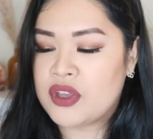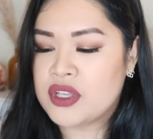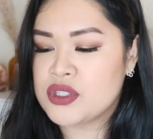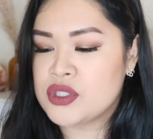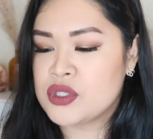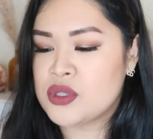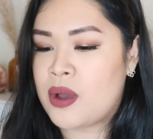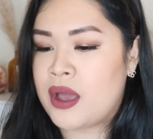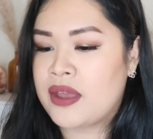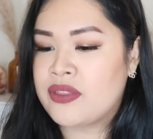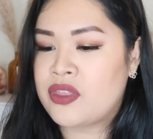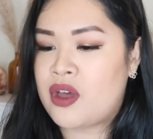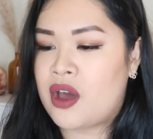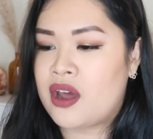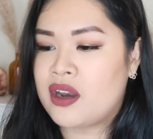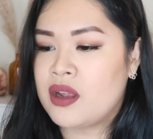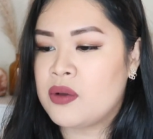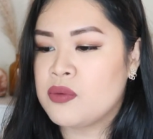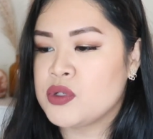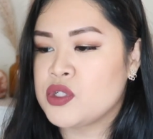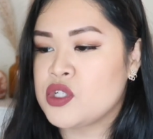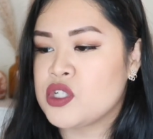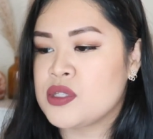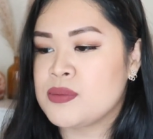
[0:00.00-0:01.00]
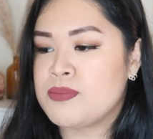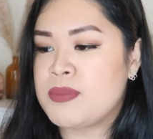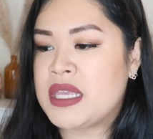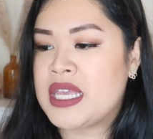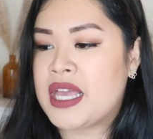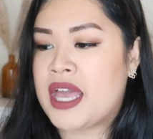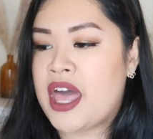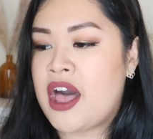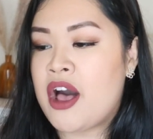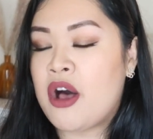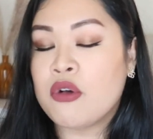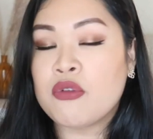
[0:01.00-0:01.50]
And so I thought it would just
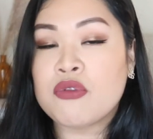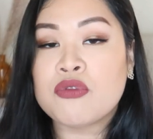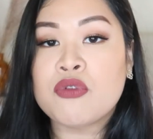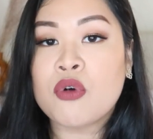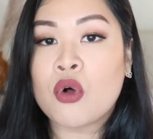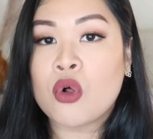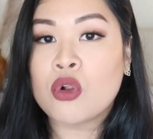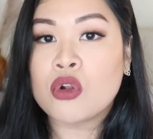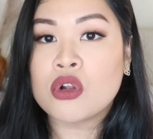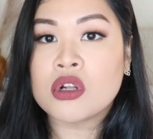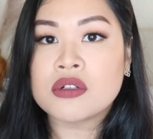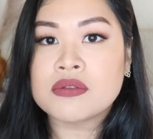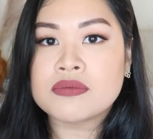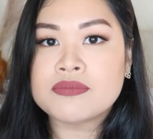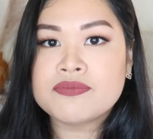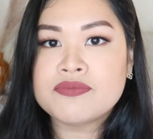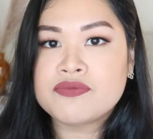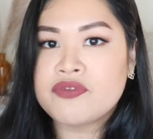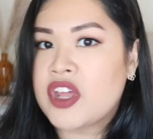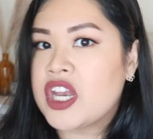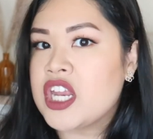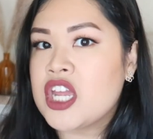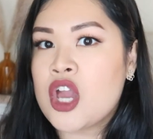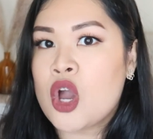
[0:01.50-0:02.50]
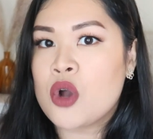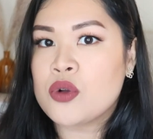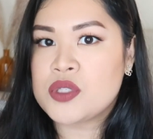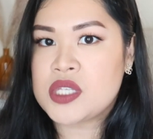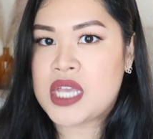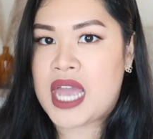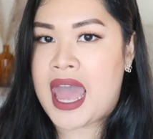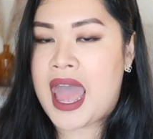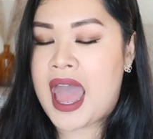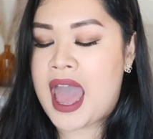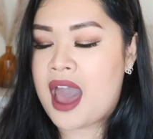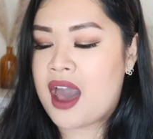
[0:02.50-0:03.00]
be a helpful video
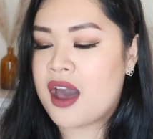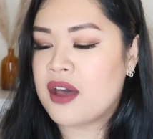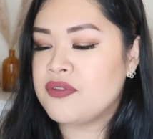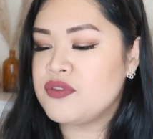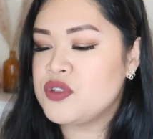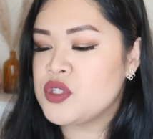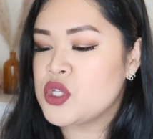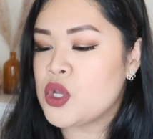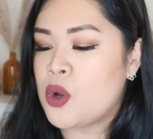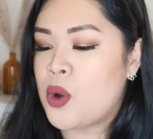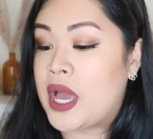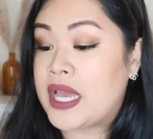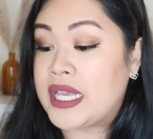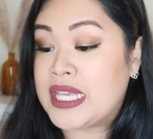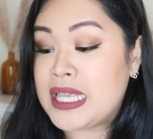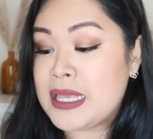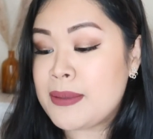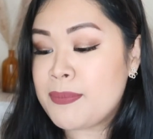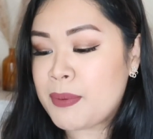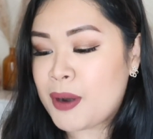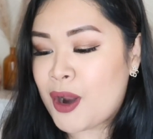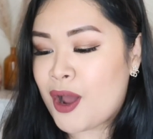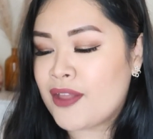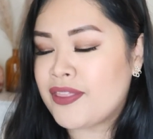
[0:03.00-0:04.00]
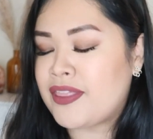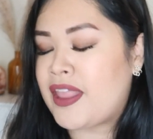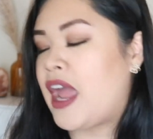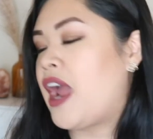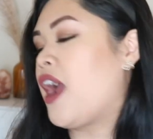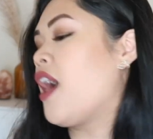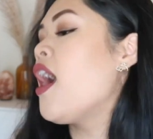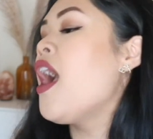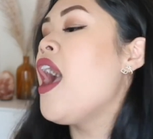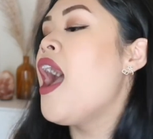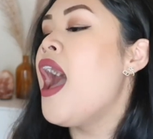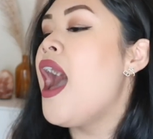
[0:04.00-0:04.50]
to have. So I keep it on
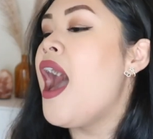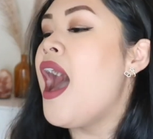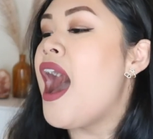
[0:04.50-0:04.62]
there.